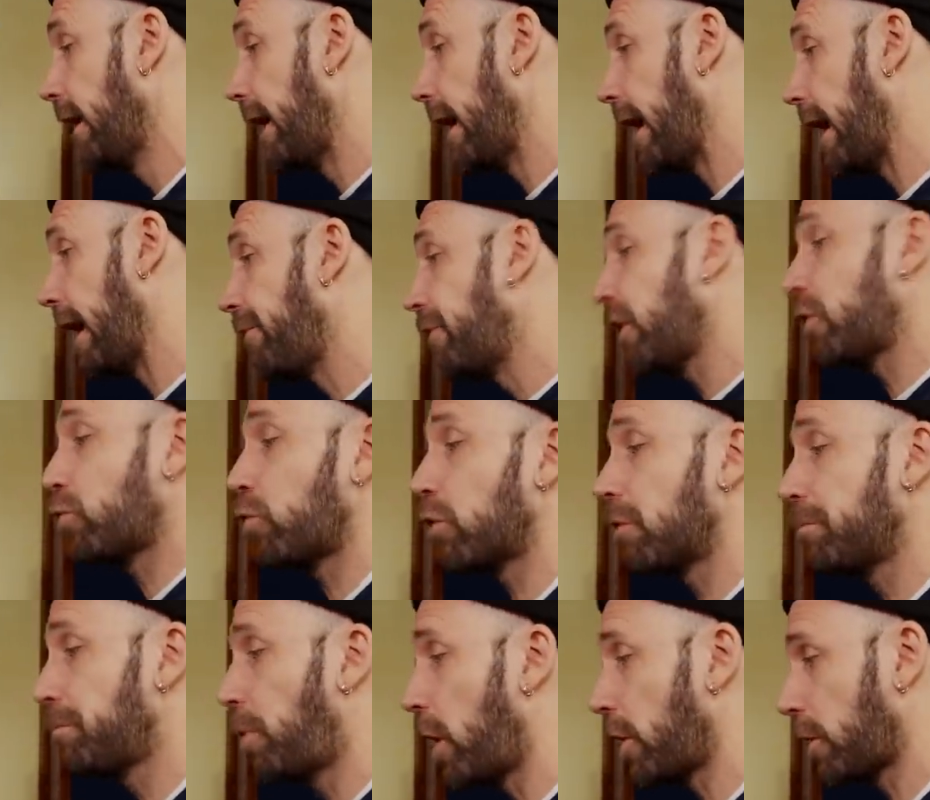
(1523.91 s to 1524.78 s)
And this
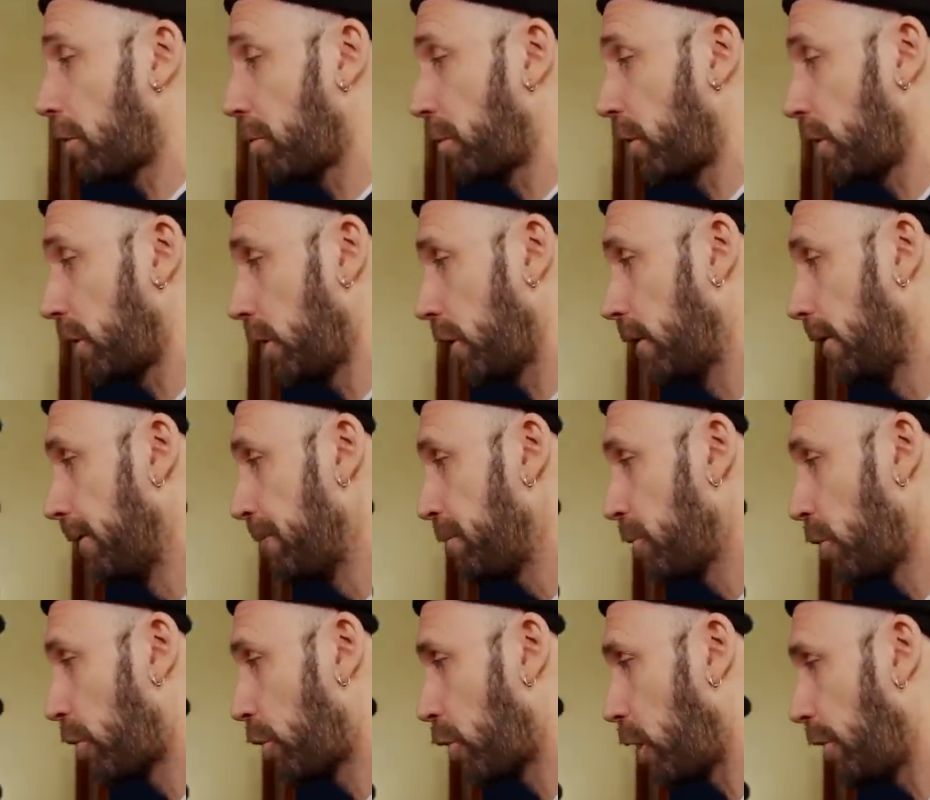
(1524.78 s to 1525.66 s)
wasn't possible here,
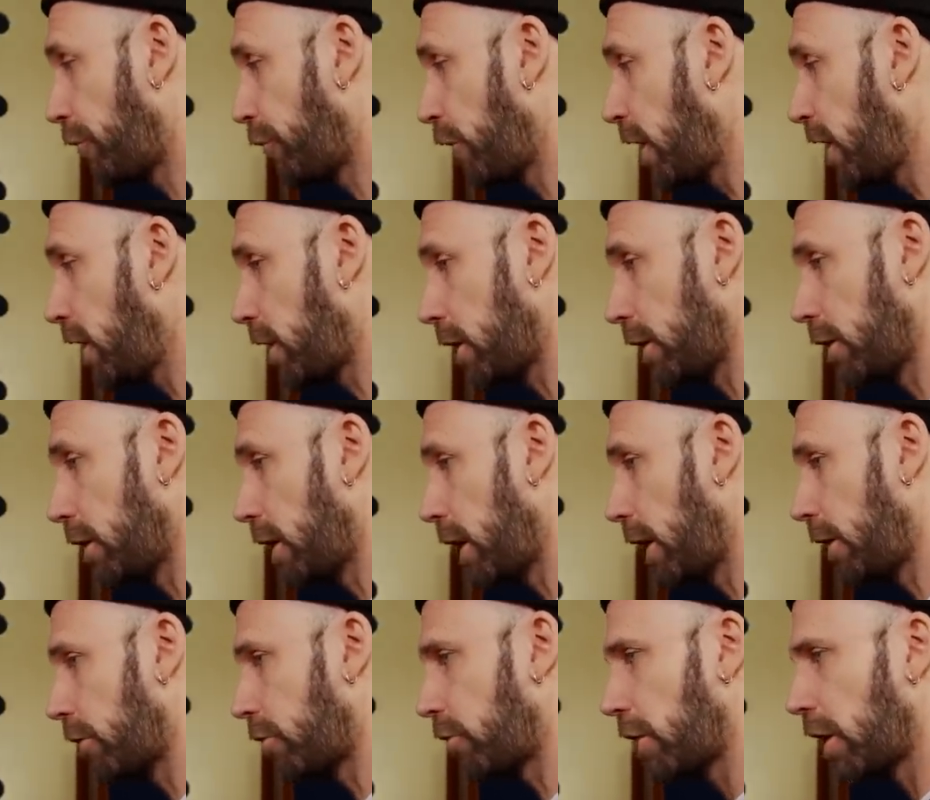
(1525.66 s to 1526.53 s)
so I fake it,
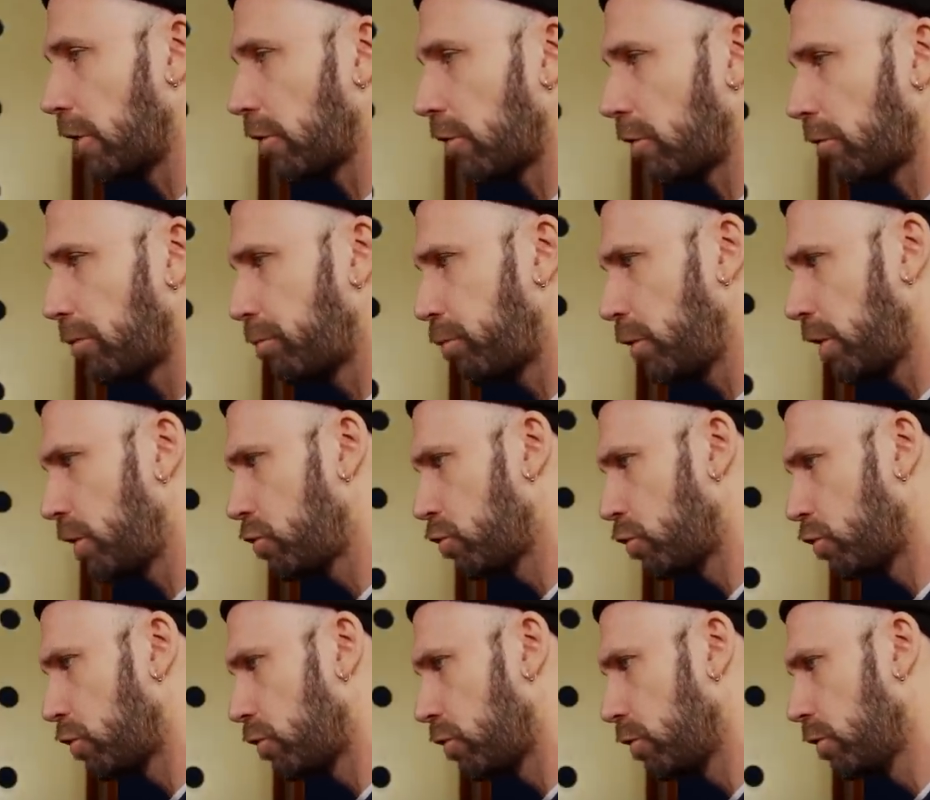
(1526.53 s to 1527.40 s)
and it sounds pretty
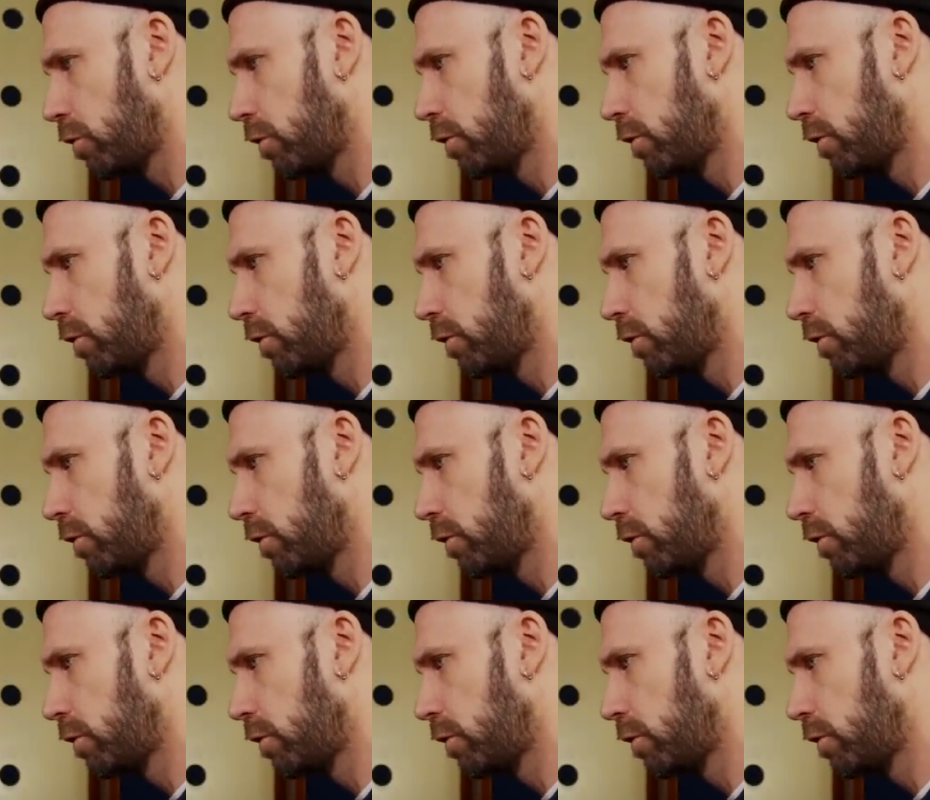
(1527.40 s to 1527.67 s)
cool